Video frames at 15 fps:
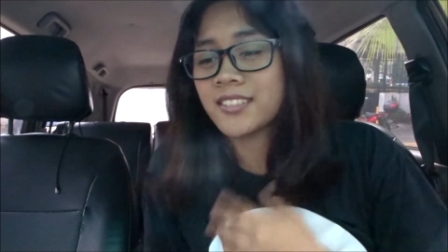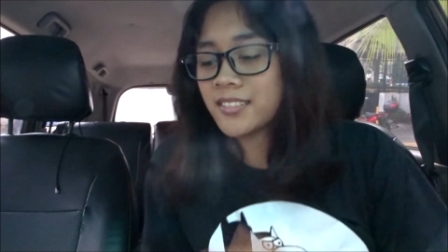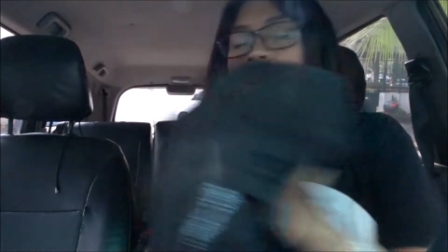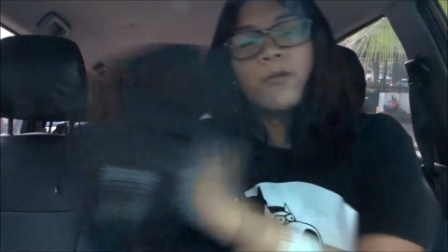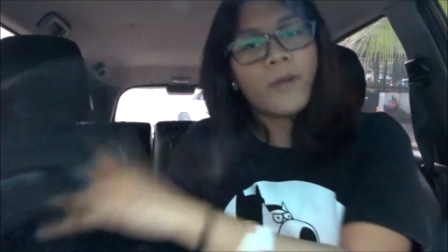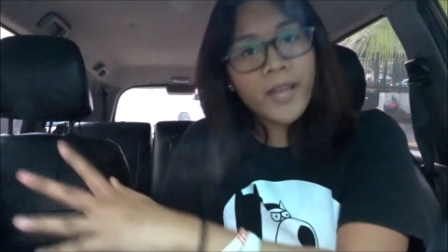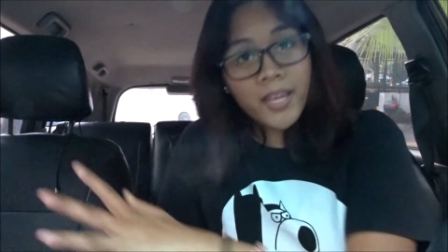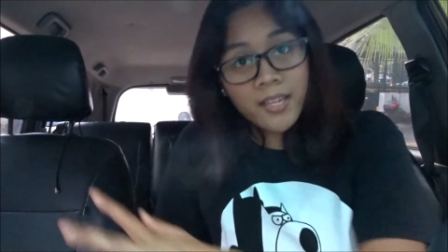
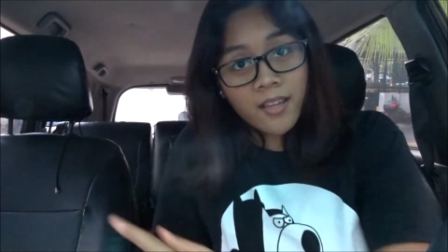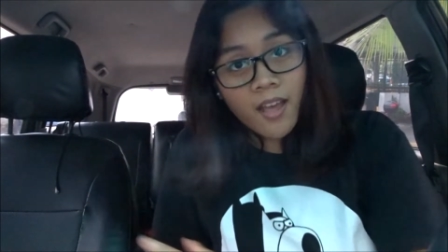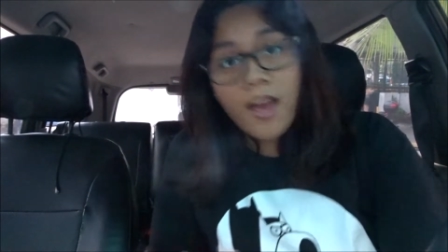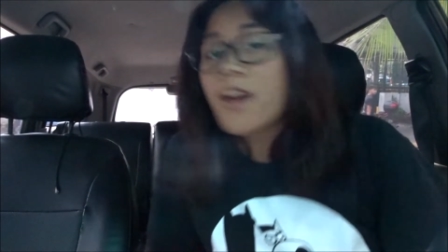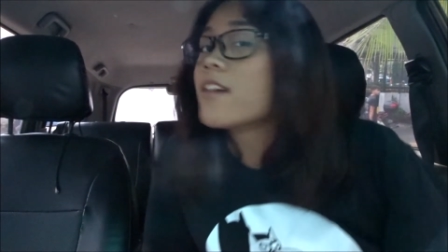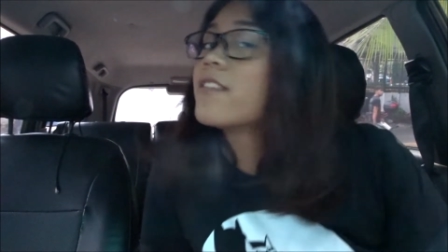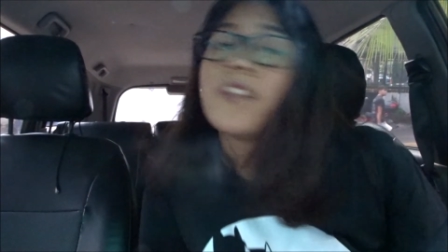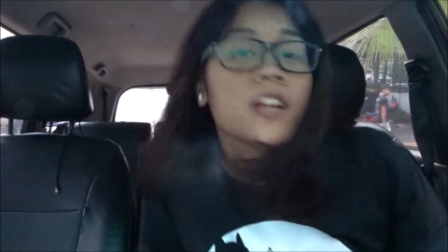But oh, wait,
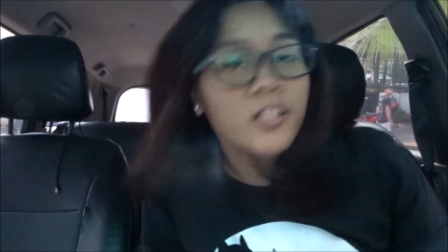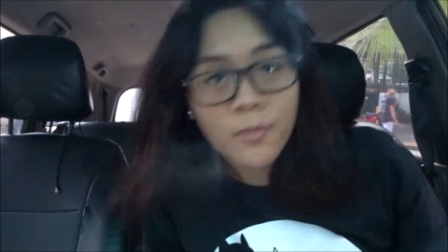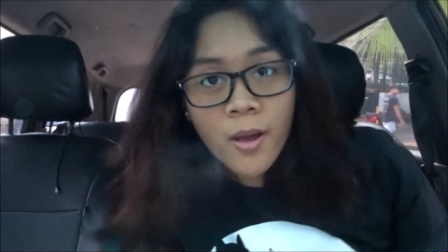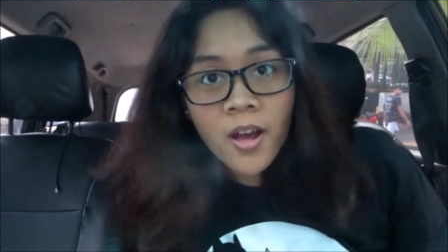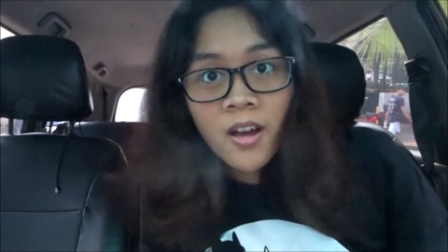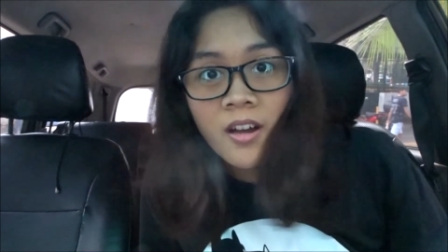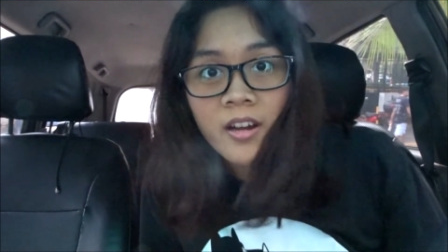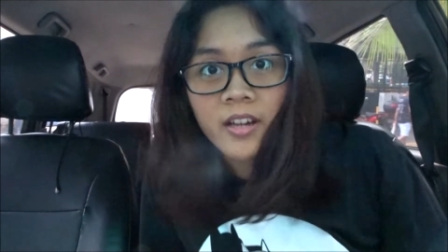there's
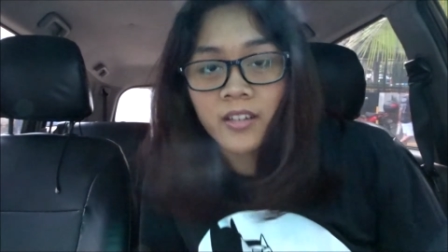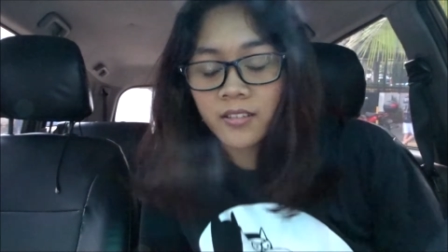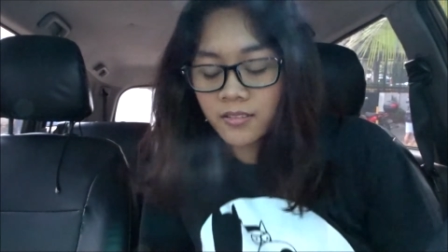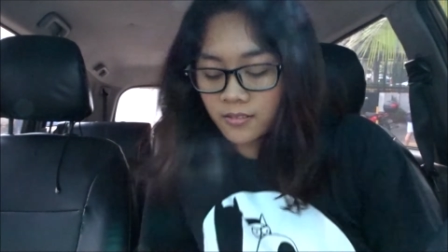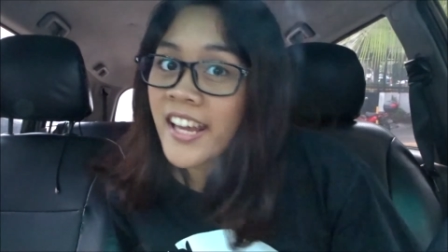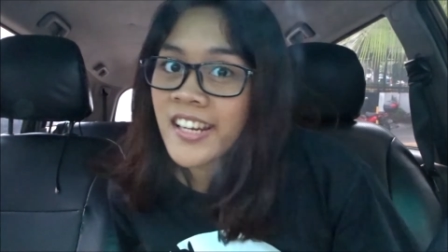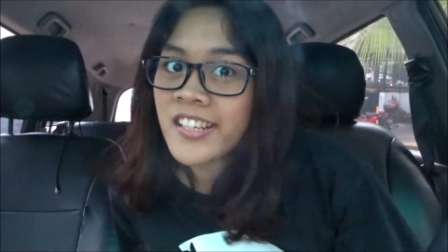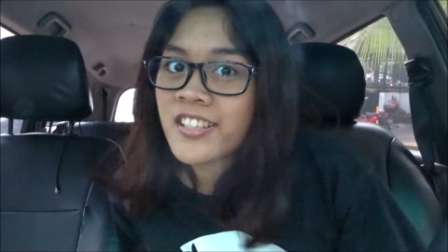more
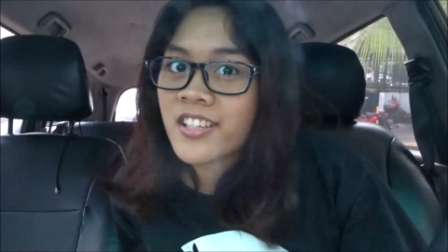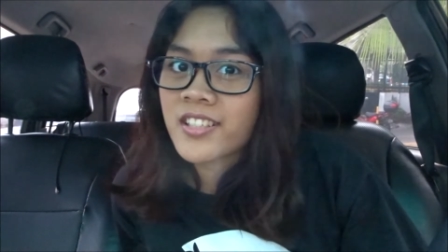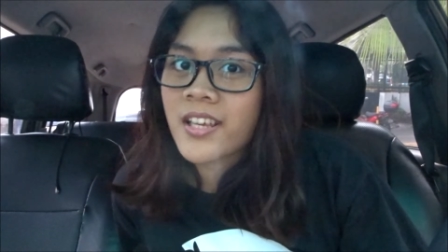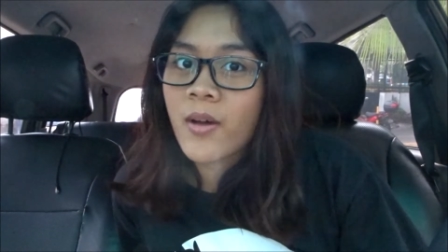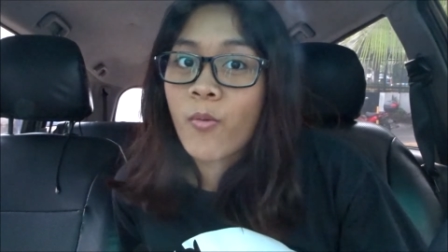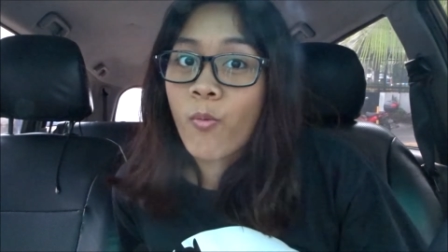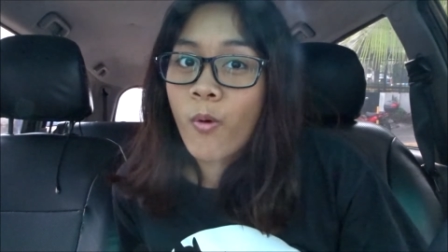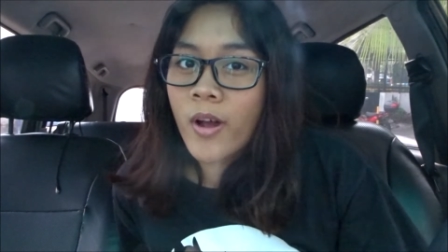didn't just
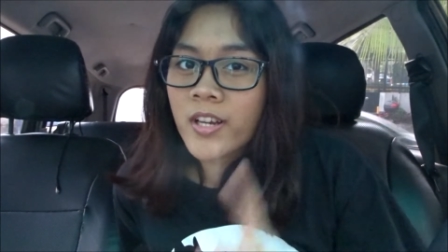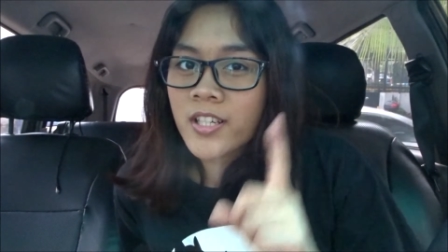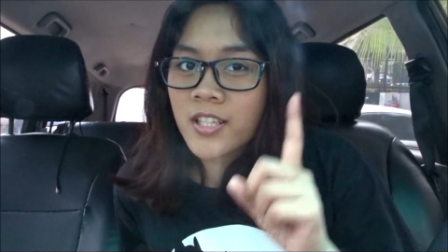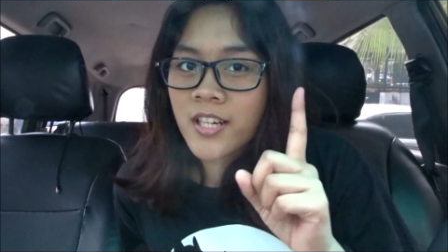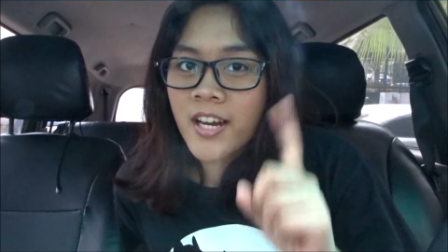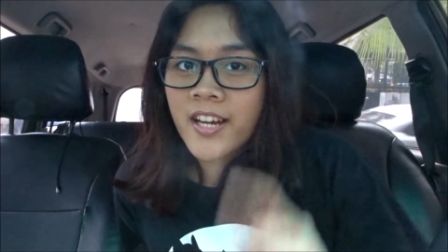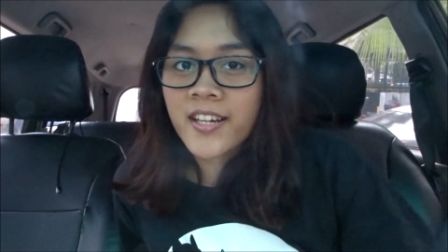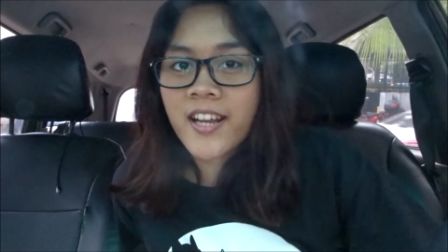get one
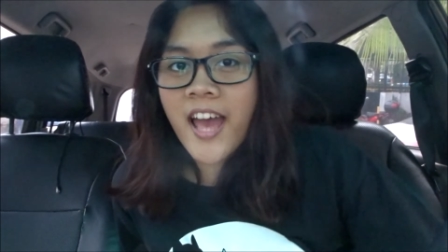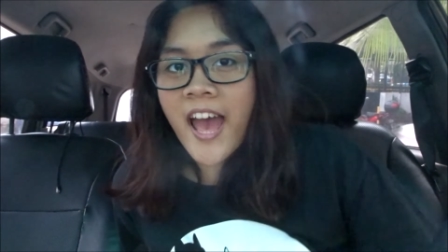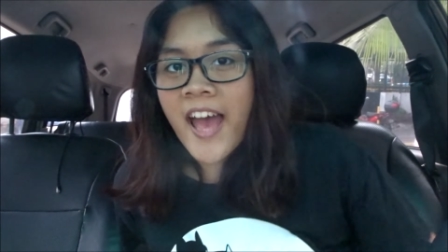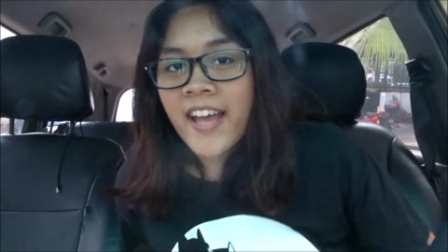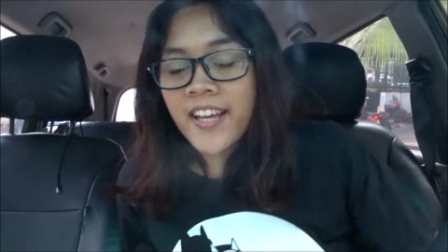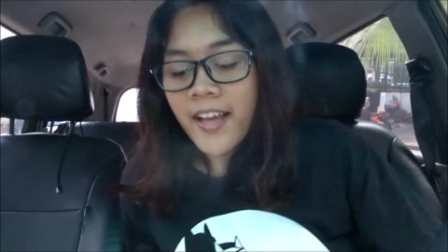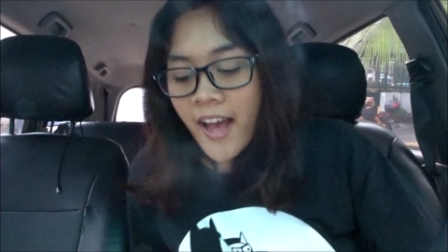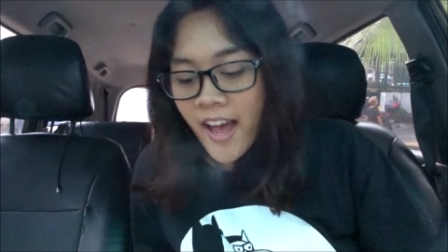shirt,
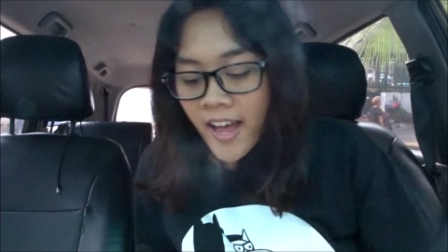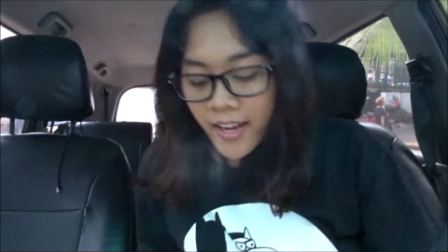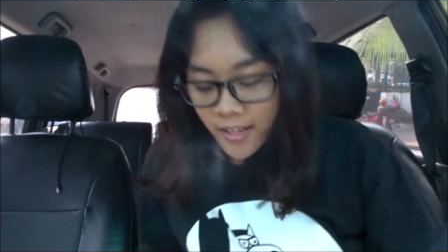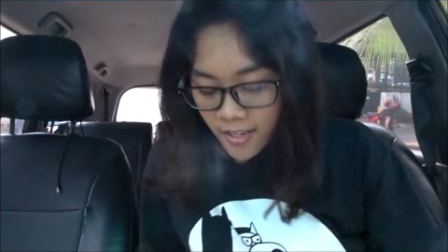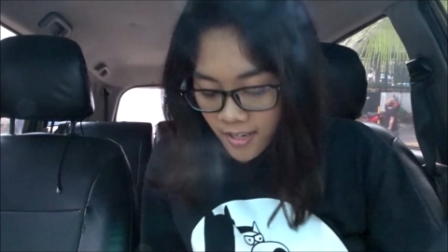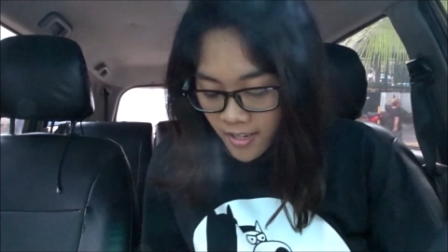I got